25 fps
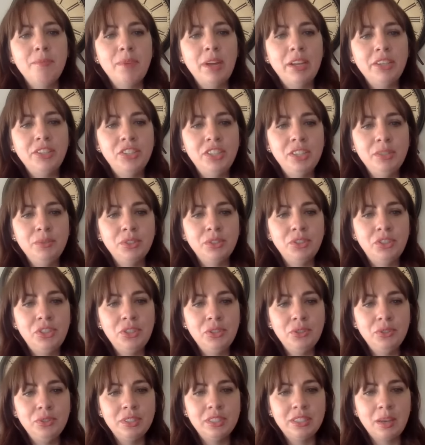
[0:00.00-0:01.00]
she will
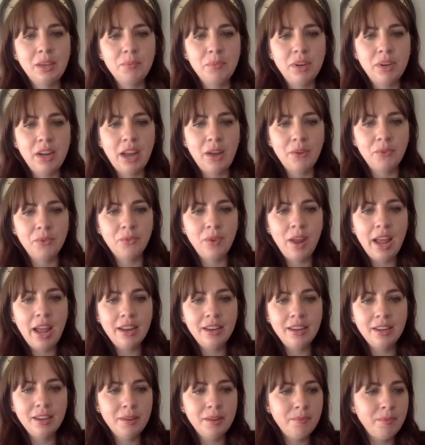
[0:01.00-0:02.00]
choose someone at
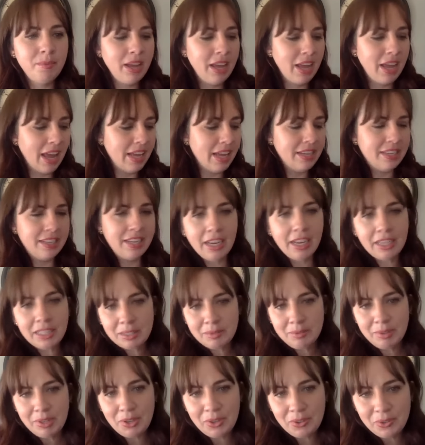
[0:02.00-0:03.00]
random and text
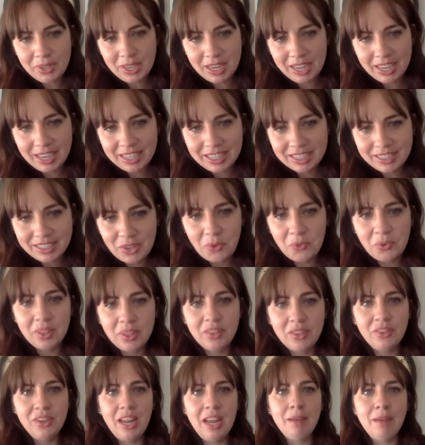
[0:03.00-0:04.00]
me who it is with
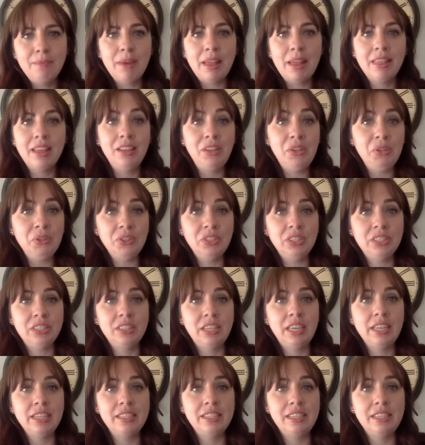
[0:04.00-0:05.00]
their name, and then you'll just
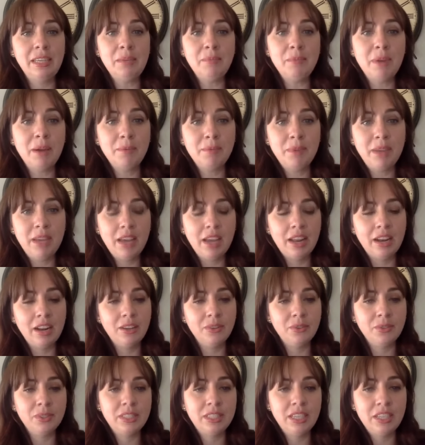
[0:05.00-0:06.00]
get to email me and I
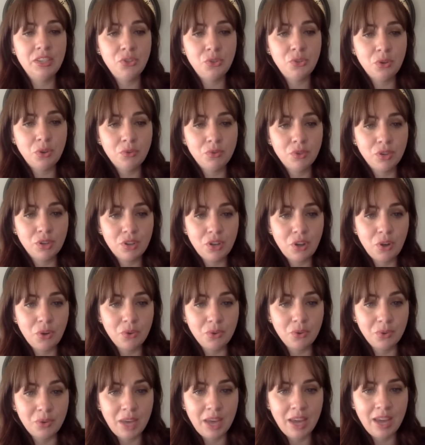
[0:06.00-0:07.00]
will send you over a code,
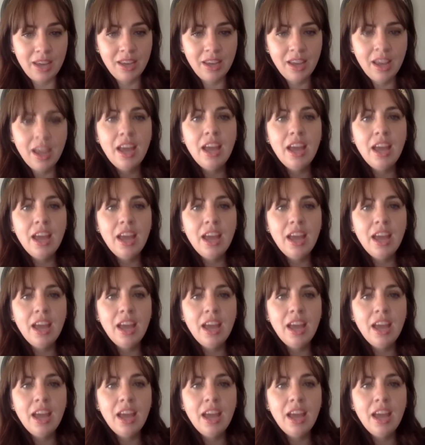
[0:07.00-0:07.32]
okay?